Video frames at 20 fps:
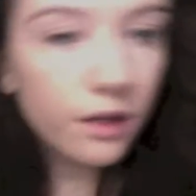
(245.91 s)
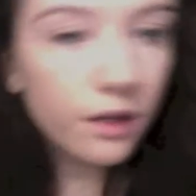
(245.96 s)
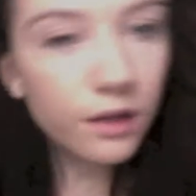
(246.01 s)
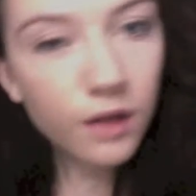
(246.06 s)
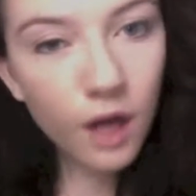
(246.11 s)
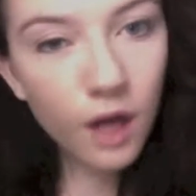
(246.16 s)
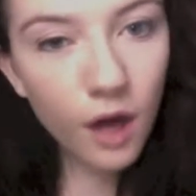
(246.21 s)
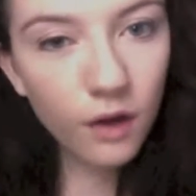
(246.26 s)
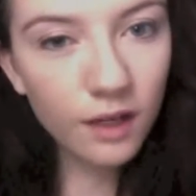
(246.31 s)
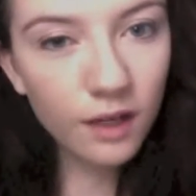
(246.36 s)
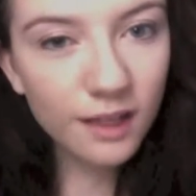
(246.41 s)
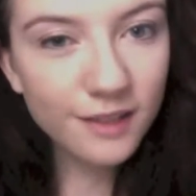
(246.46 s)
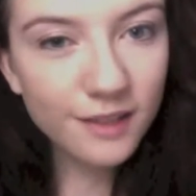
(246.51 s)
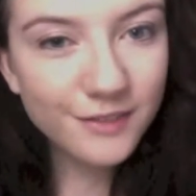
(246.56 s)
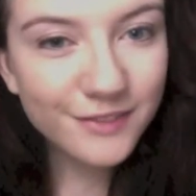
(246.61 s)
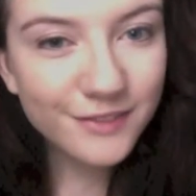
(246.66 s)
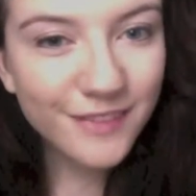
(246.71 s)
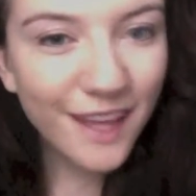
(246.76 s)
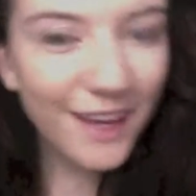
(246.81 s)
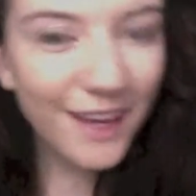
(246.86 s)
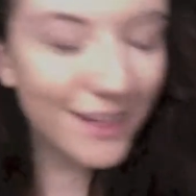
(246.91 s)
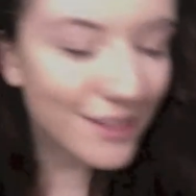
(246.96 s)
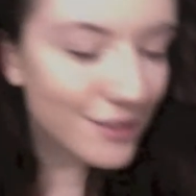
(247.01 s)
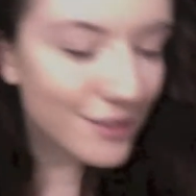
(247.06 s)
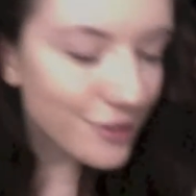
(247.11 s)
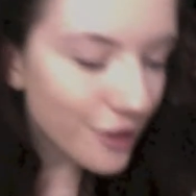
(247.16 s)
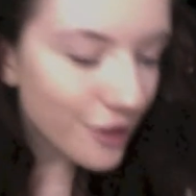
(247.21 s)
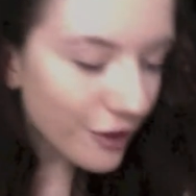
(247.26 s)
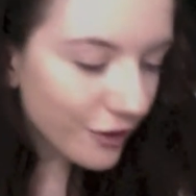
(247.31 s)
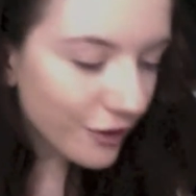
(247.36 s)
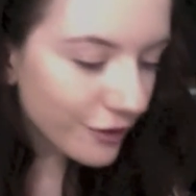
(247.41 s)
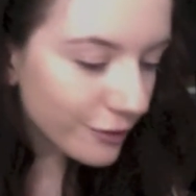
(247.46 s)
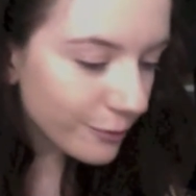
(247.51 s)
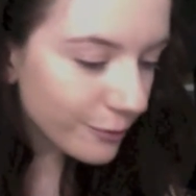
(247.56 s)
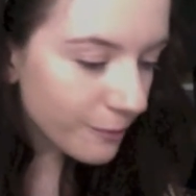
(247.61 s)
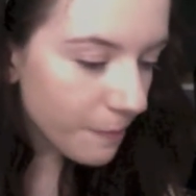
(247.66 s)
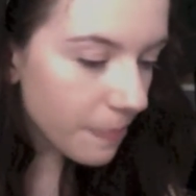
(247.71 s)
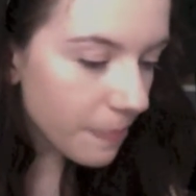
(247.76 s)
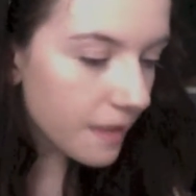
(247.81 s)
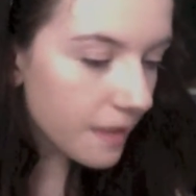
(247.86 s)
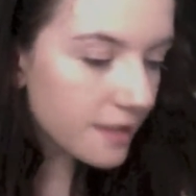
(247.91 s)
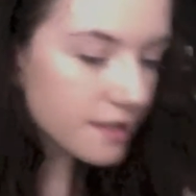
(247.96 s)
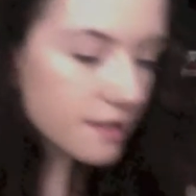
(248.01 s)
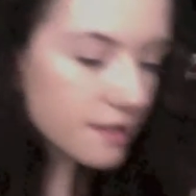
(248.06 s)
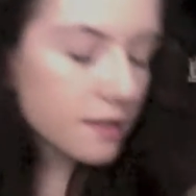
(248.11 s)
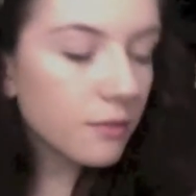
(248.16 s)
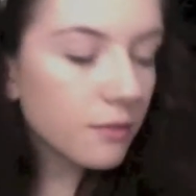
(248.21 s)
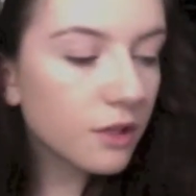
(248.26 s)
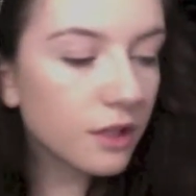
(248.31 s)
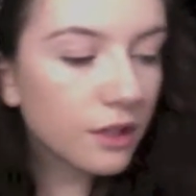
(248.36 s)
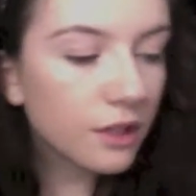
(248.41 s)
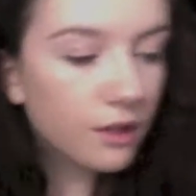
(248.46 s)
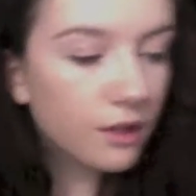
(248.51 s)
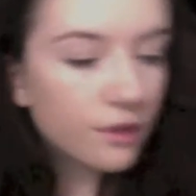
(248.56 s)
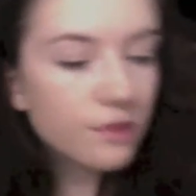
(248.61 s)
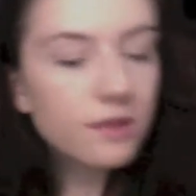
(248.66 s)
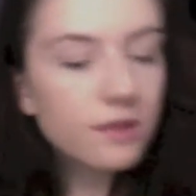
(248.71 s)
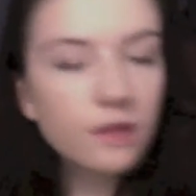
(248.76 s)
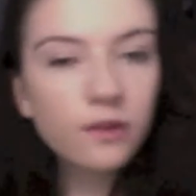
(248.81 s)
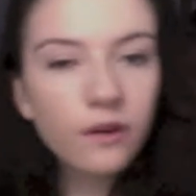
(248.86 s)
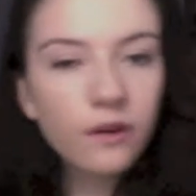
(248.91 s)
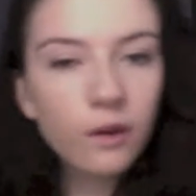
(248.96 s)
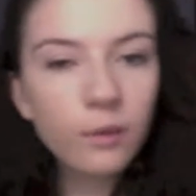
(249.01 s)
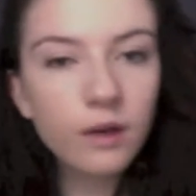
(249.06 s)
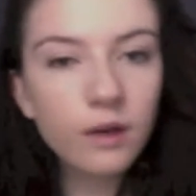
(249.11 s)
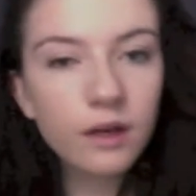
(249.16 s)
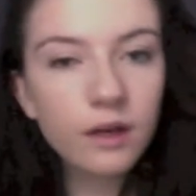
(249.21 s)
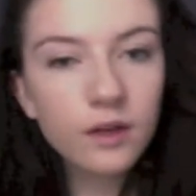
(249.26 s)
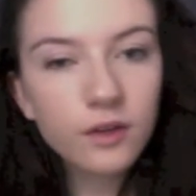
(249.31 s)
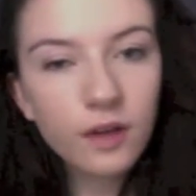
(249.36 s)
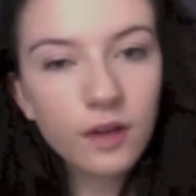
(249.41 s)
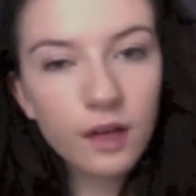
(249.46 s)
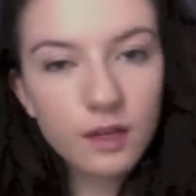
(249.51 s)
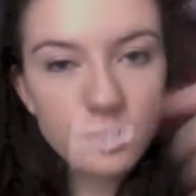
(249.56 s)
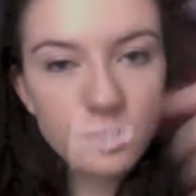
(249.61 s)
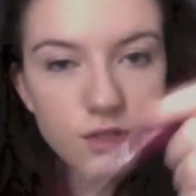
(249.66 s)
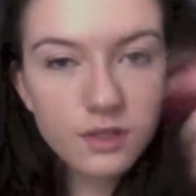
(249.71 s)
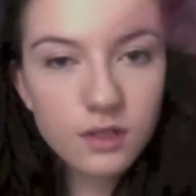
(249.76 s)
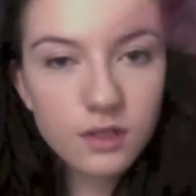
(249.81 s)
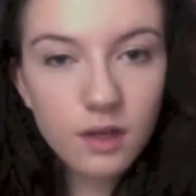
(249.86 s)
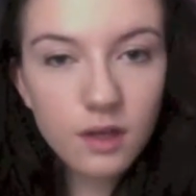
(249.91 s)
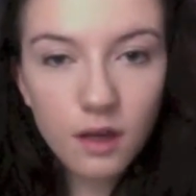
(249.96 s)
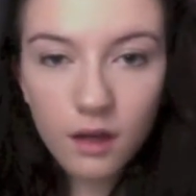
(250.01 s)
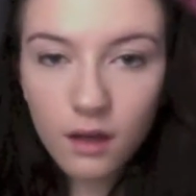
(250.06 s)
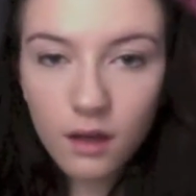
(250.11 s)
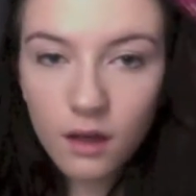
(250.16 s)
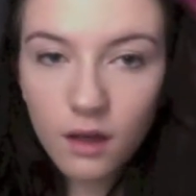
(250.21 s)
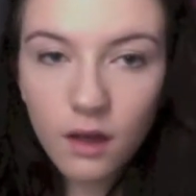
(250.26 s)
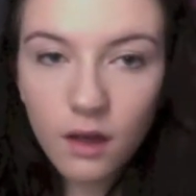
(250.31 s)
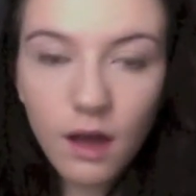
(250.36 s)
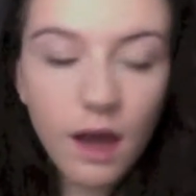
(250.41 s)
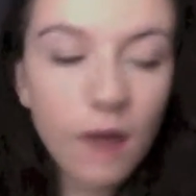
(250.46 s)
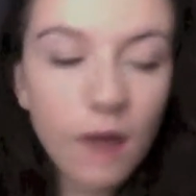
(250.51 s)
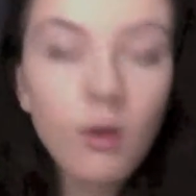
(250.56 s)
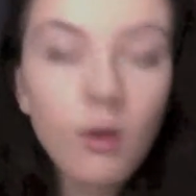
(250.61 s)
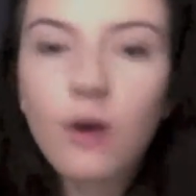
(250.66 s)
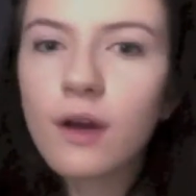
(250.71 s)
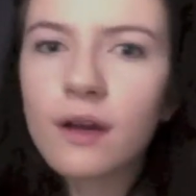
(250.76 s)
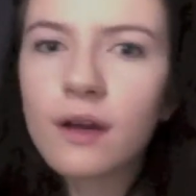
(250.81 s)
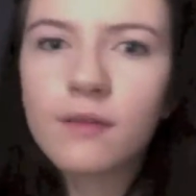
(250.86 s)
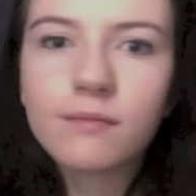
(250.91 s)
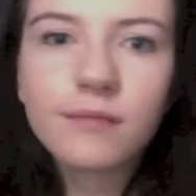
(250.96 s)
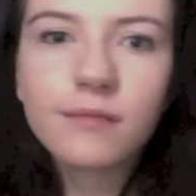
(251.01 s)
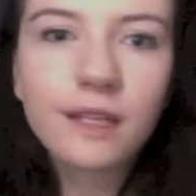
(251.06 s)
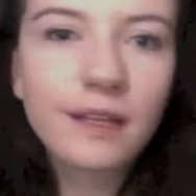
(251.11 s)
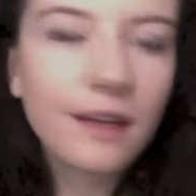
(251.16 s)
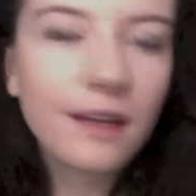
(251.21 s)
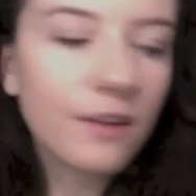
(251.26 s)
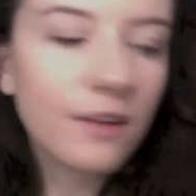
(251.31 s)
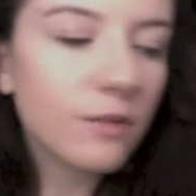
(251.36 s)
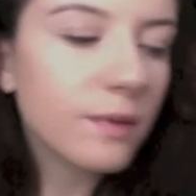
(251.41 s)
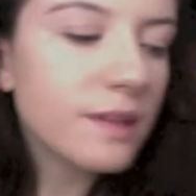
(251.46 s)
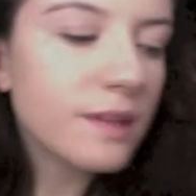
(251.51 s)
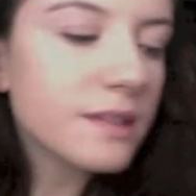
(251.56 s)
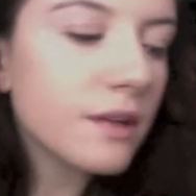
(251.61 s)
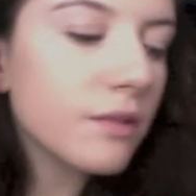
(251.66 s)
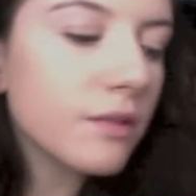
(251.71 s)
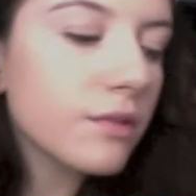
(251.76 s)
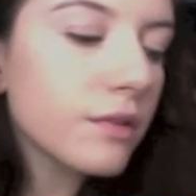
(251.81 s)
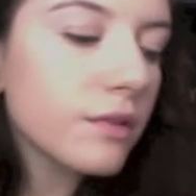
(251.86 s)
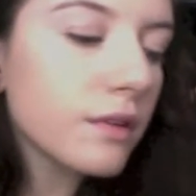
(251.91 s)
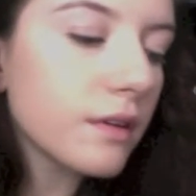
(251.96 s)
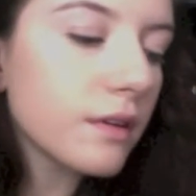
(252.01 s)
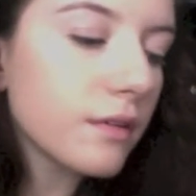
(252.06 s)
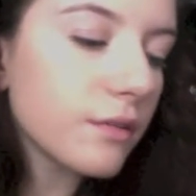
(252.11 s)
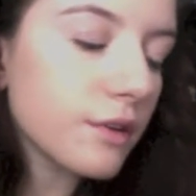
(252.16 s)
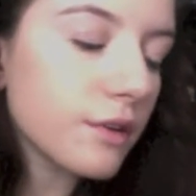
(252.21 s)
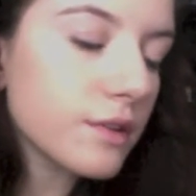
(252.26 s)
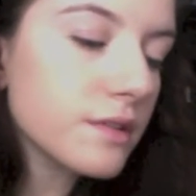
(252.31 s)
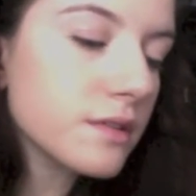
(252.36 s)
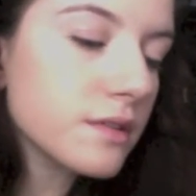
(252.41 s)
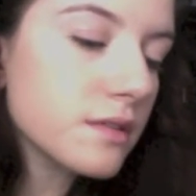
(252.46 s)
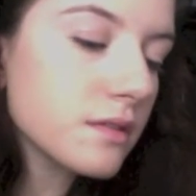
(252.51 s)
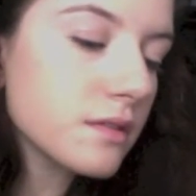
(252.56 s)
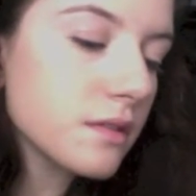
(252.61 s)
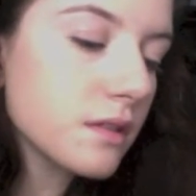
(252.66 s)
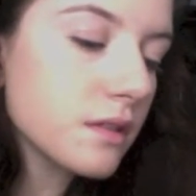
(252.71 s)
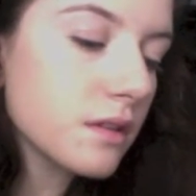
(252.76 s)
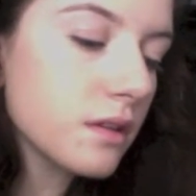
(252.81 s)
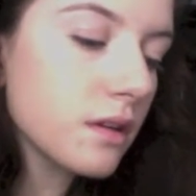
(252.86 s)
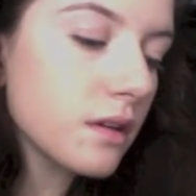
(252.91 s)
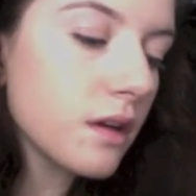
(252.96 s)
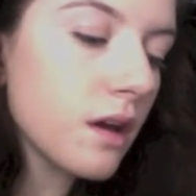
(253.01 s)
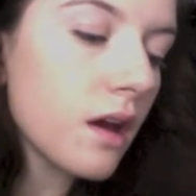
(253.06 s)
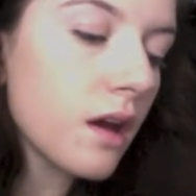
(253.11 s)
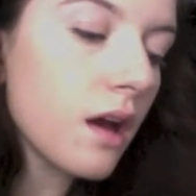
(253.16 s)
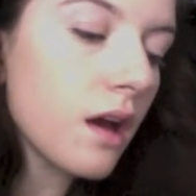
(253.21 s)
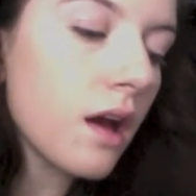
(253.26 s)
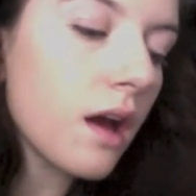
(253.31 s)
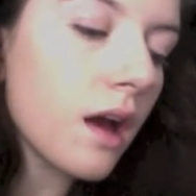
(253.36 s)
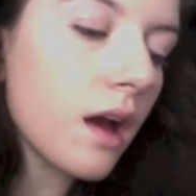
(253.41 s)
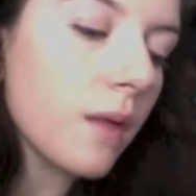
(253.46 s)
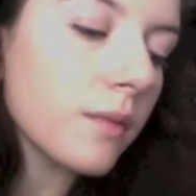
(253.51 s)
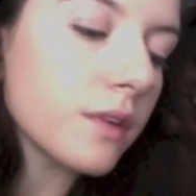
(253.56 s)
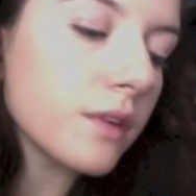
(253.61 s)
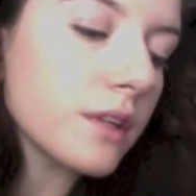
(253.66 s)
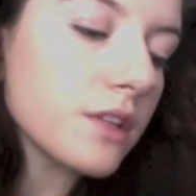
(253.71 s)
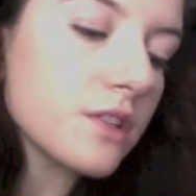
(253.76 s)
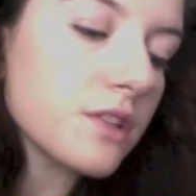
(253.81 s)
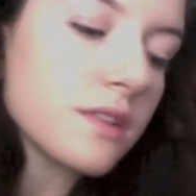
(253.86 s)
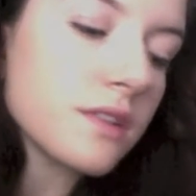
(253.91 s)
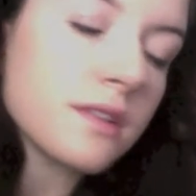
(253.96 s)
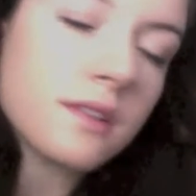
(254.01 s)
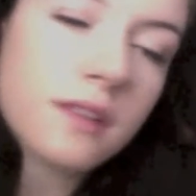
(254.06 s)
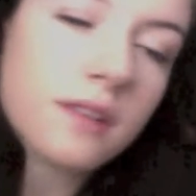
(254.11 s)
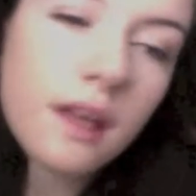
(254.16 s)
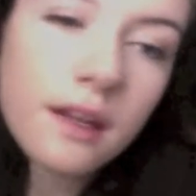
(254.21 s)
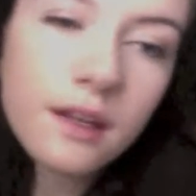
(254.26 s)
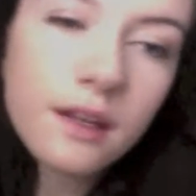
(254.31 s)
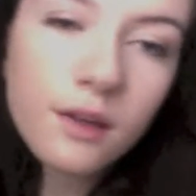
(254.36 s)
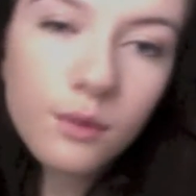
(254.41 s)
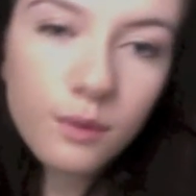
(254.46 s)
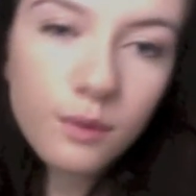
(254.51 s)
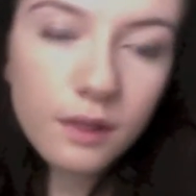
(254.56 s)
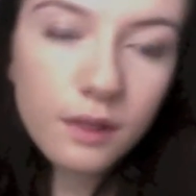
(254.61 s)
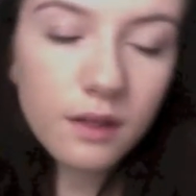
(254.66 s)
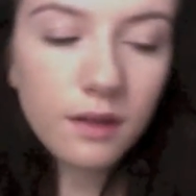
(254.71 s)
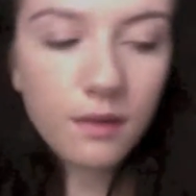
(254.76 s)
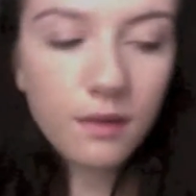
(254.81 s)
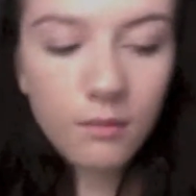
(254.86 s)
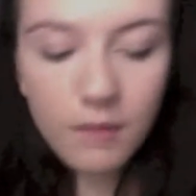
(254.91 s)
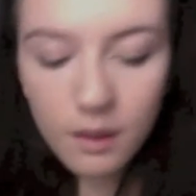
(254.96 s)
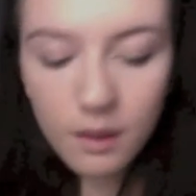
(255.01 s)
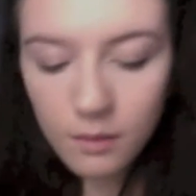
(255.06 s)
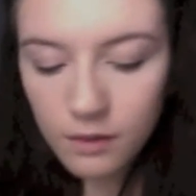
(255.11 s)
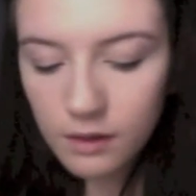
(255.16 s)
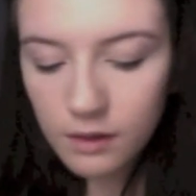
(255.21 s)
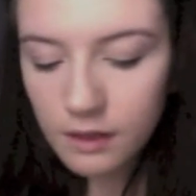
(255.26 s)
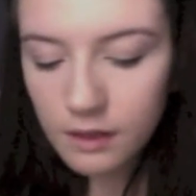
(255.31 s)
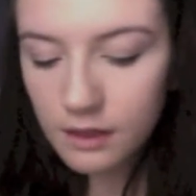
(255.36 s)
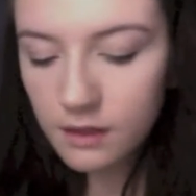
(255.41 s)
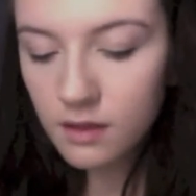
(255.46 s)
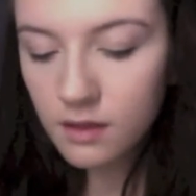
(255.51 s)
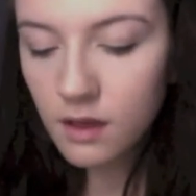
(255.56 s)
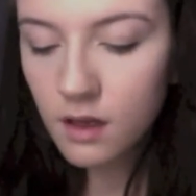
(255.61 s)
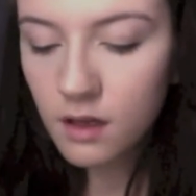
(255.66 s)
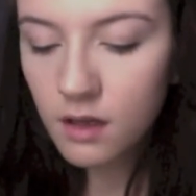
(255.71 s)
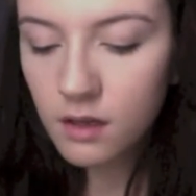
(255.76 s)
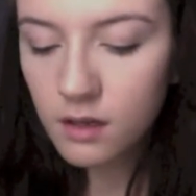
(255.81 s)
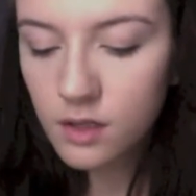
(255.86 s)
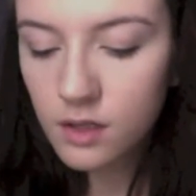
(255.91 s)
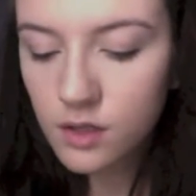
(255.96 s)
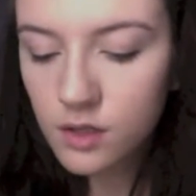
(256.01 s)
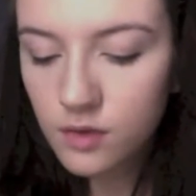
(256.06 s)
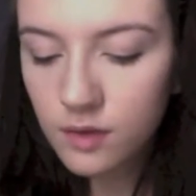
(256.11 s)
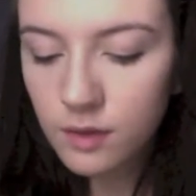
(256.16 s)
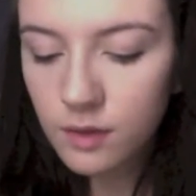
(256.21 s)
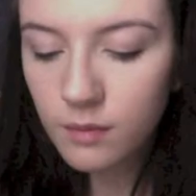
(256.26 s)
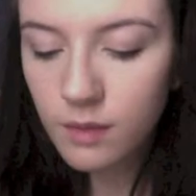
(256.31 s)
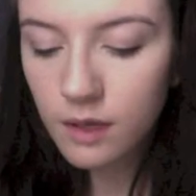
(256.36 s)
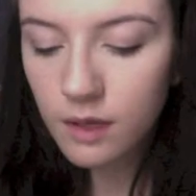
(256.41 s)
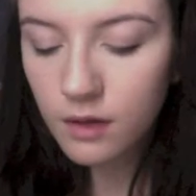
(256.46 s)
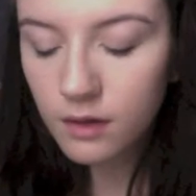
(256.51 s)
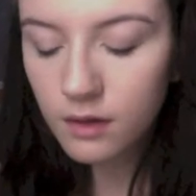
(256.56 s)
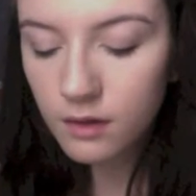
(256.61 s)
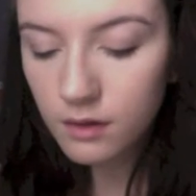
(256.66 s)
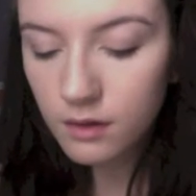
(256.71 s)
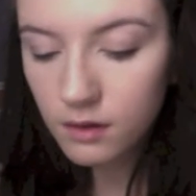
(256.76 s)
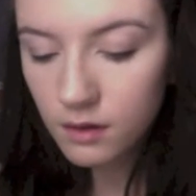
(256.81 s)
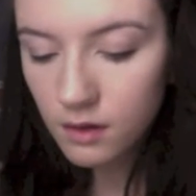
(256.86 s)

Okay, so since I'm going to use the Cranberry Crush, oh god, I'm getting ahead of myself. First, I'm going to just set it with the Maybelline Dream Powder.